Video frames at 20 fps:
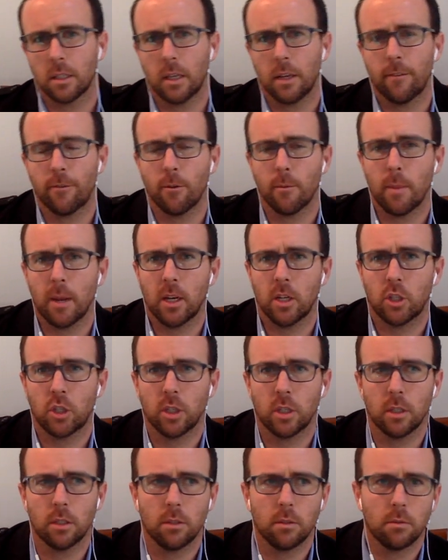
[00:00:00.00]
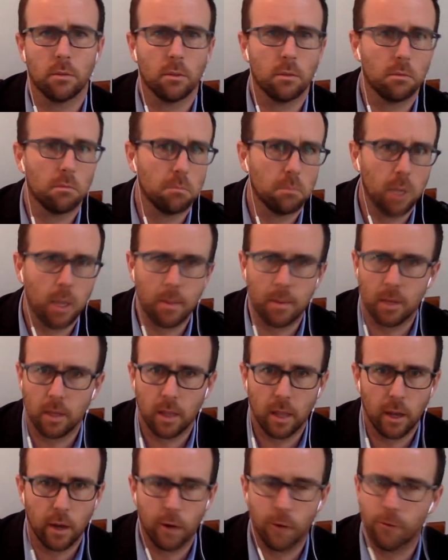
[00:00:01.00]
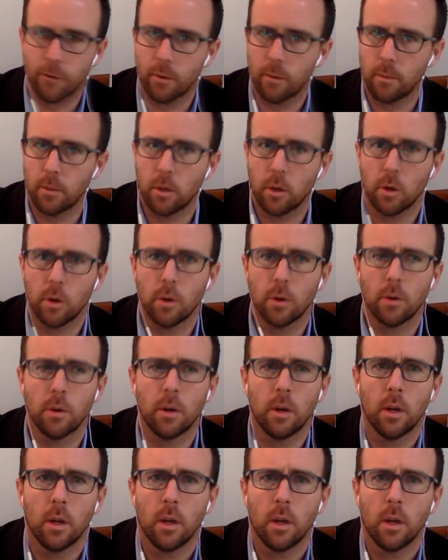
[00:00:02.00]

information, maybe a letter from your